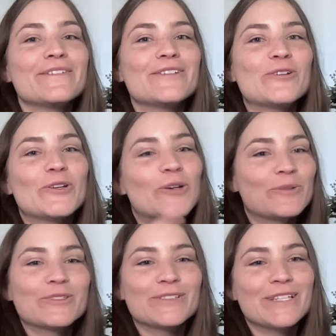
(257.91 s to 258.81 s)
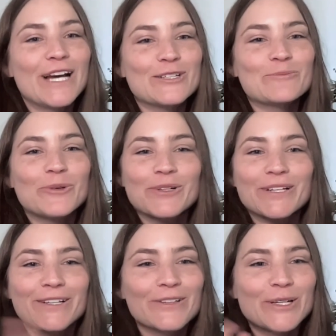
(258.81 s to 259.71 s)
you can go into the dashboard
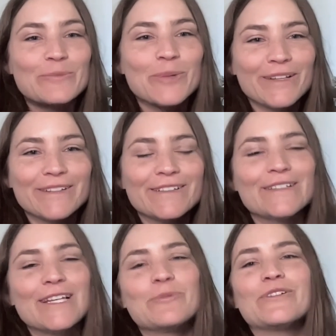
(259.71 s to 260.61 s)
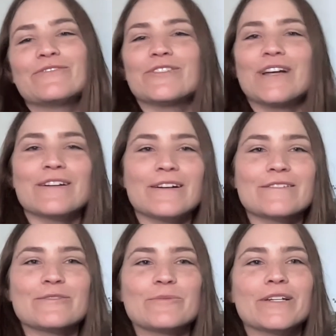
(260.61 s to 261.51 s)
and click a button and enable it for that
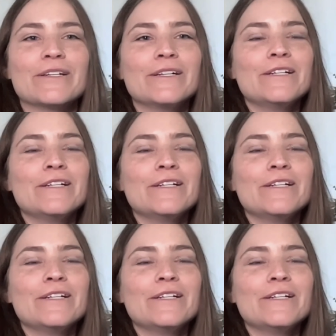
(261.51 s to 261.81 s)
customer.